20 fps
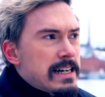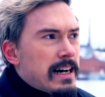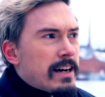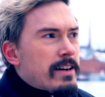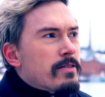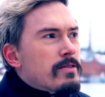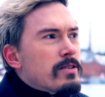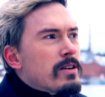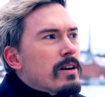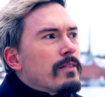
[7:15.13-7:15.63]

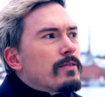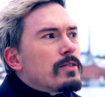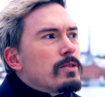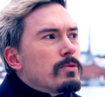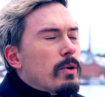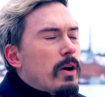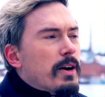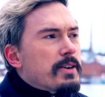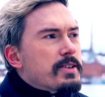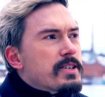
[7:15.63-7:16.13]
I don't know if
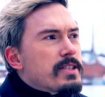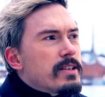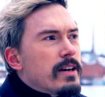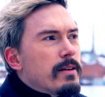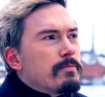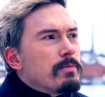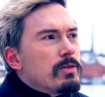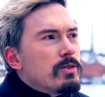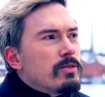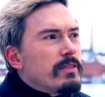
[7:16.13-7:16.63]
you watched
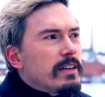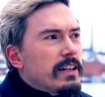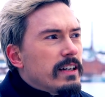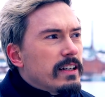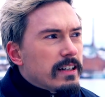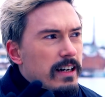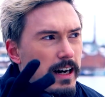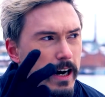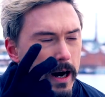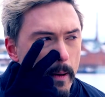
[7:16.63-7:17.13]
the
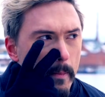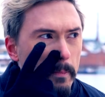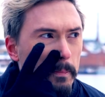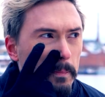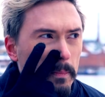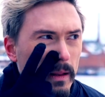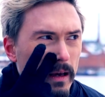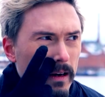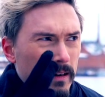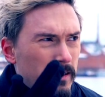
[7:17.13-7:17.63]
movie,
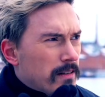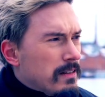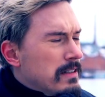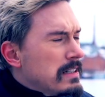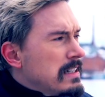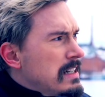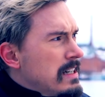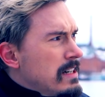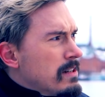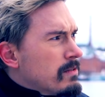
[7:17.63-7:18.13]

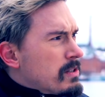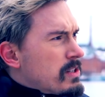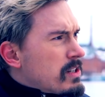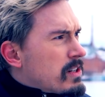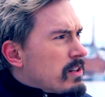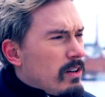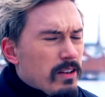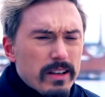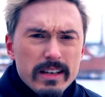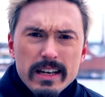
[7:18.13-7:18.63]
what's
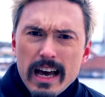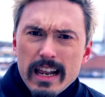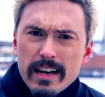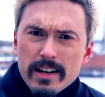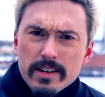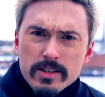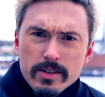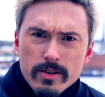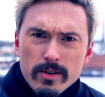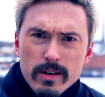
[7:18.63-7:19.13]
it called, the
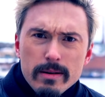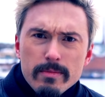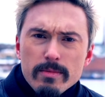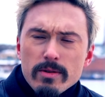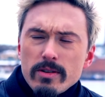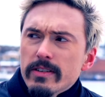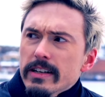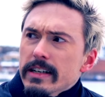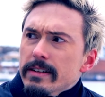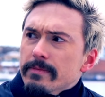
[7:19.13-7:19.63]
Alan Turing
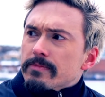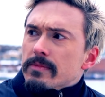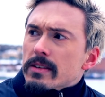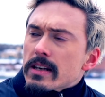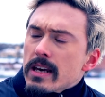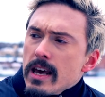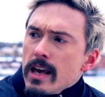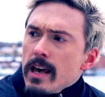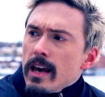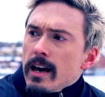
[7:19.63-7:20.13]
movie,
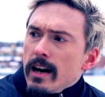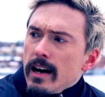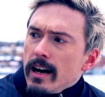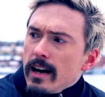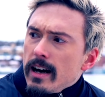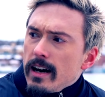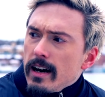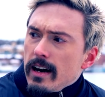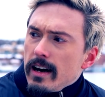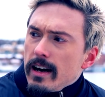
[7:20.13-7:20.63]

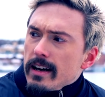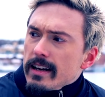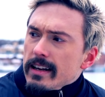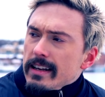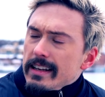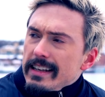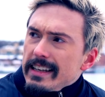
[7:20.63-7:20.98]
where